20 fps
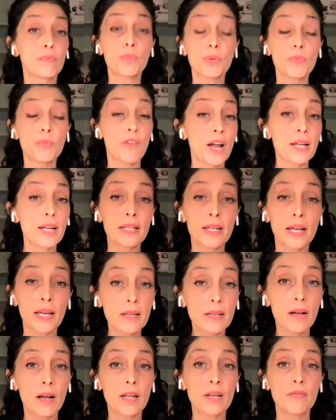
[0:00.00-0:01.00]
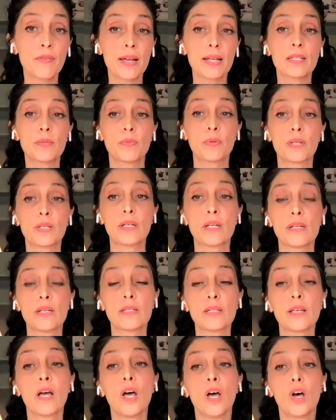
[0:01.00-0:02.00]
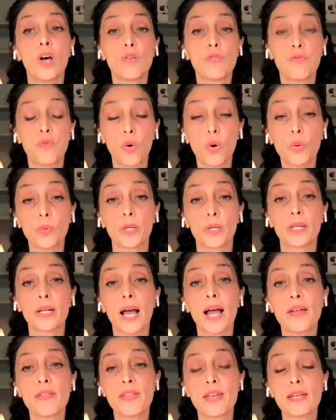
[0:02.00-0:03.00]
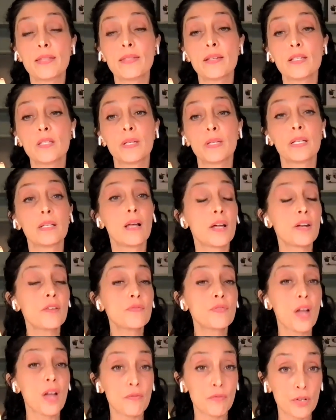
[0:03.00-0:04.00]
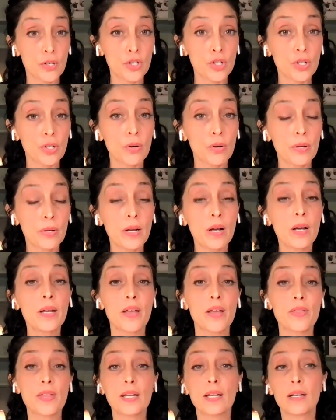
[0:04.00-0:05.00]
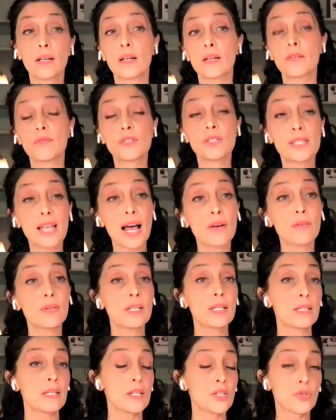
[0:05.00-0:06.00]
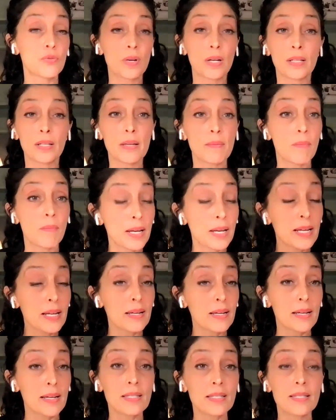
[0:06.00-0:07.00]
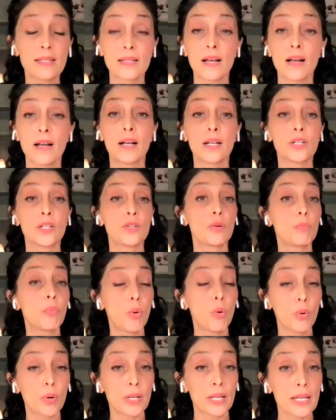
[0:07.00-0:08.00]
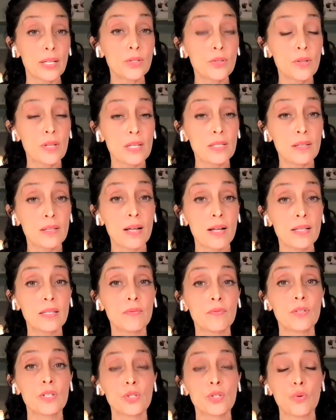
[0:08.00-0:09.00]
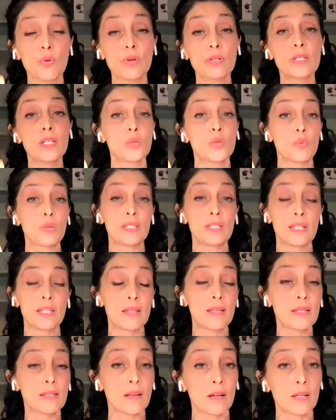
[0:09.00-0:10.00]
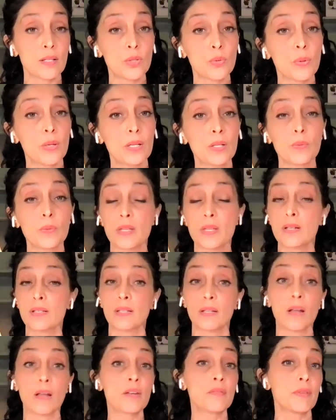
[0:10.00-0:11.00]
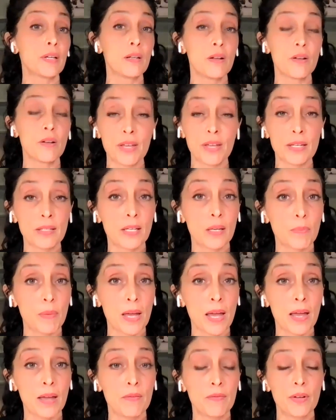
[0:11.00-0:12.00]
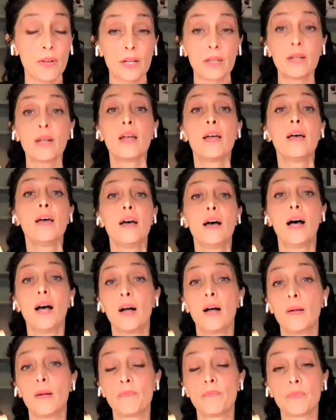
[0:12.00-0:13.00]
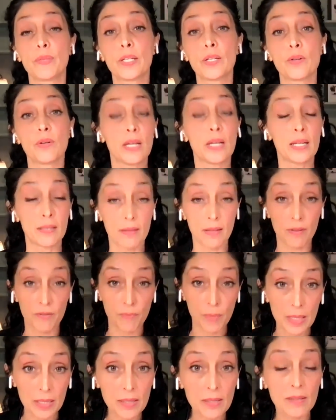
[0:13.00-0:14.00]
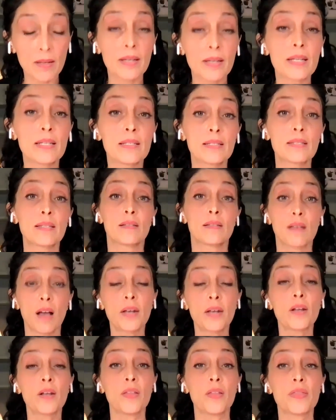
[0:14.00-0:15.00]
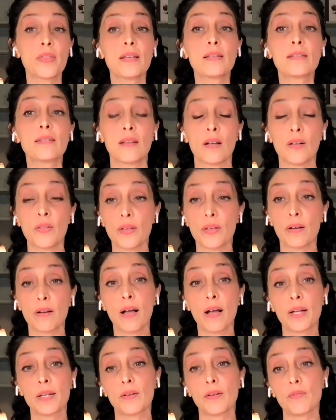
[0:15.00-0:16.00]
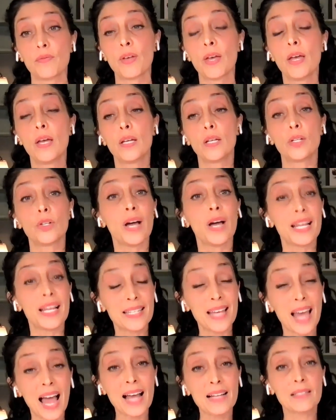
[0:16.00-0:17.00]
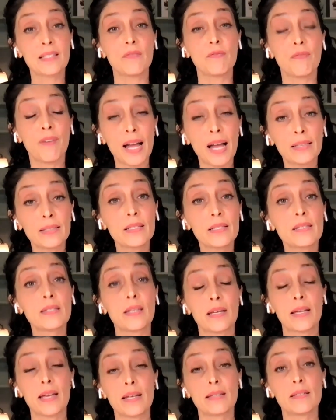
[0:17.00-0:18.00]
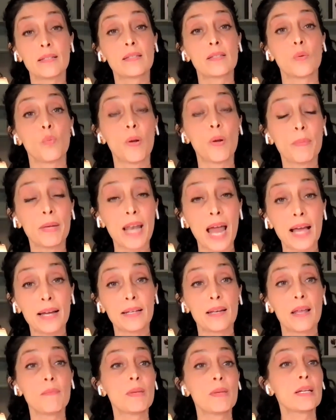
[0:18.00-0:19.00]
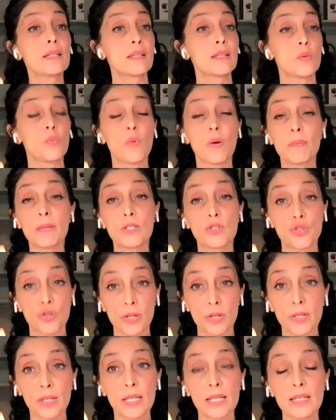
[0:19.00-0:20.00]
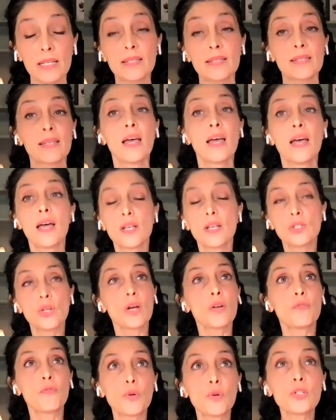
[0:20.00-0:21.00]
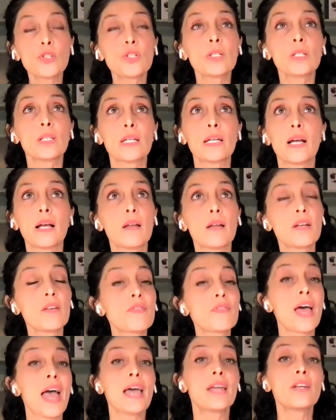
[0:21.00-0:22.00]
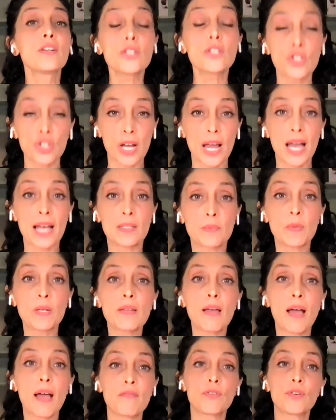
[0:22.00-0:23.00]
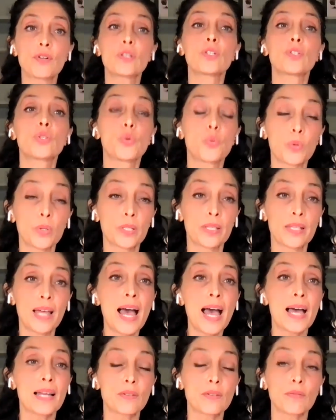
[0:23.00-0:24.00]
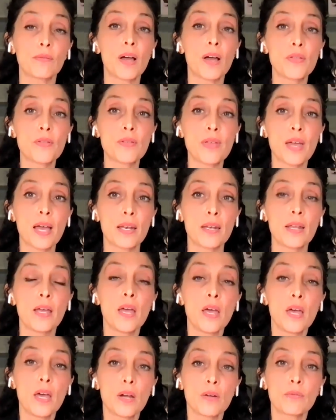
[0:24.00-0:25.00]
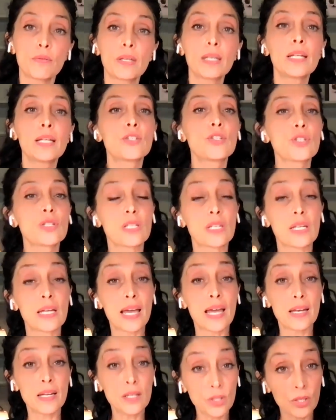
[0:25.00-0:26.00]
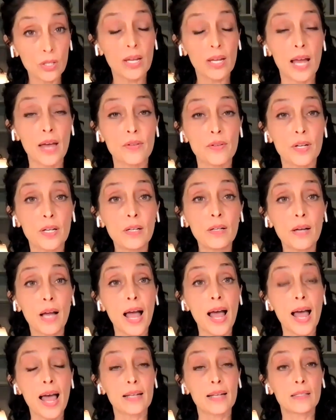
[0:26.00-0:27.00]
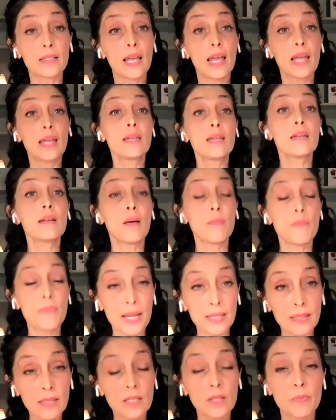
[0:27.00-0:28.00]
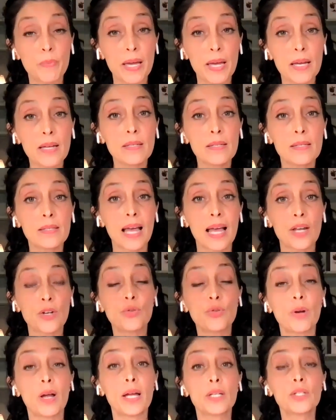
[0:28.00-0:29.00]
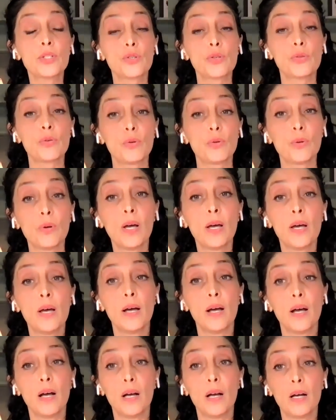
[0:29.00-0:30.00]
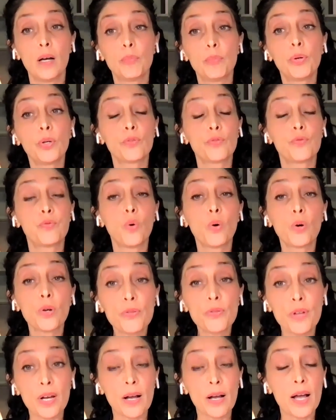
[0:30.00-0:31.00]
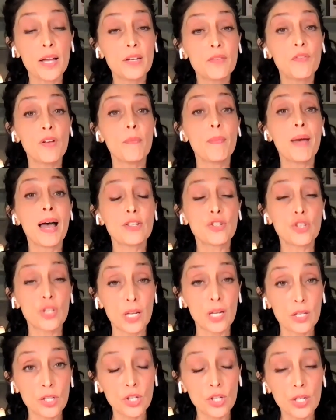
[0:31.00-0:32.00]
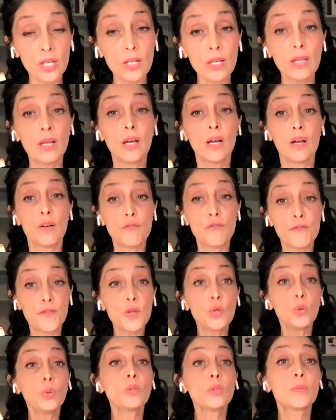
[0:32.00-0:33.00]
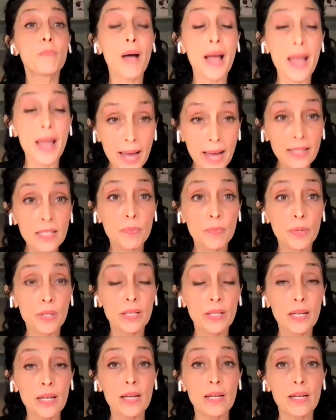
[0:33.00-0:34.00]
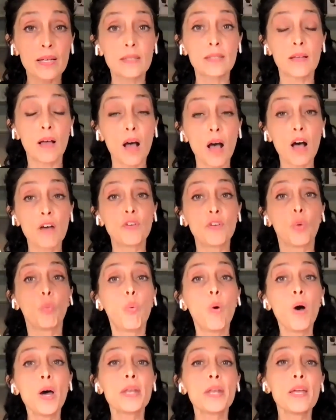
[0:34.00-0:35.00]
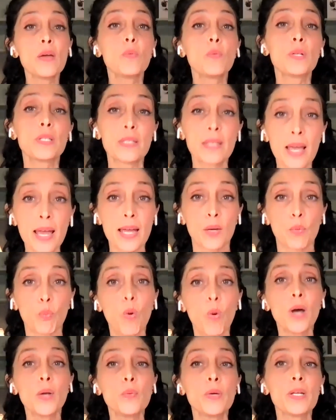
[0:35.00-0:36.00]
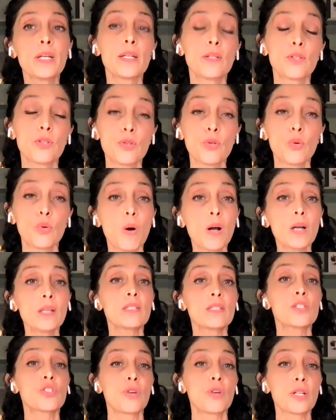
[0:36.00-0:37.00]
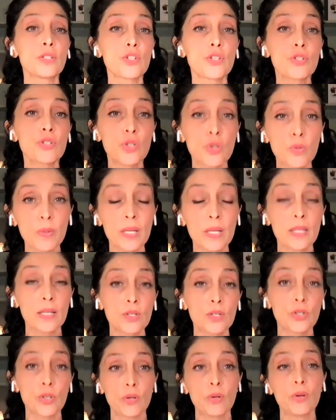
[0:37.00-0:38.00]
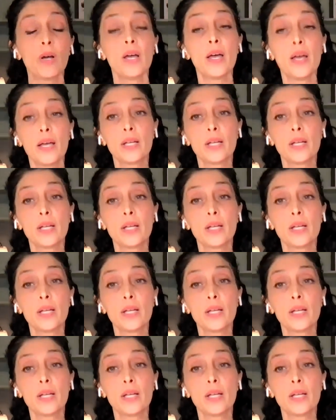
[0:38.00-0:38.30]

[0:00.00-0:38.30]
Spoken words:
providing any kind of expertise forward. I think there's been a lot of diversion going on. I think a lot of Saudi and Israeli money is, poured into these kinds of discourses. We see this on Twitter, where there's a lot of inauthentic behavior, and there have been studies done on this, on the kind of, attacks and violence against women academics and women journalists. So unfortunately, a lot of the energy has been diverted toward that, rather than really just getting together and taking up that space and trying to put forth a kind of imagination fueled by expertise of what it would take, what we need to do, what structures do we need to,